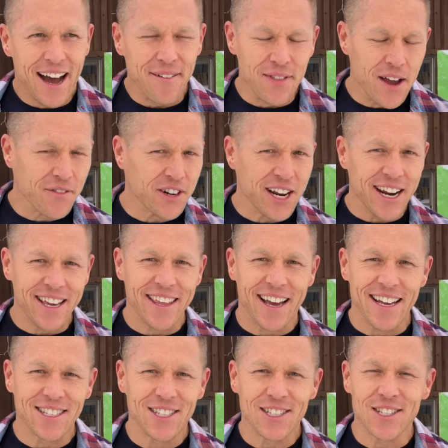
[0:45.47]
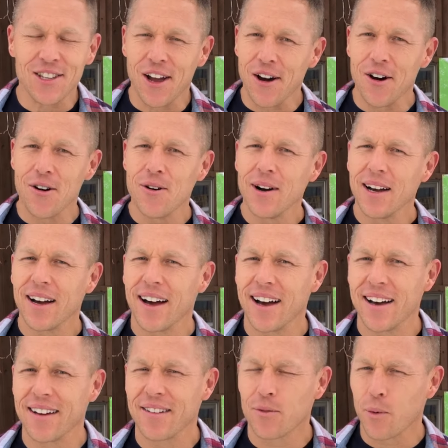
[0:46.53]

I've never done anything on snow uh,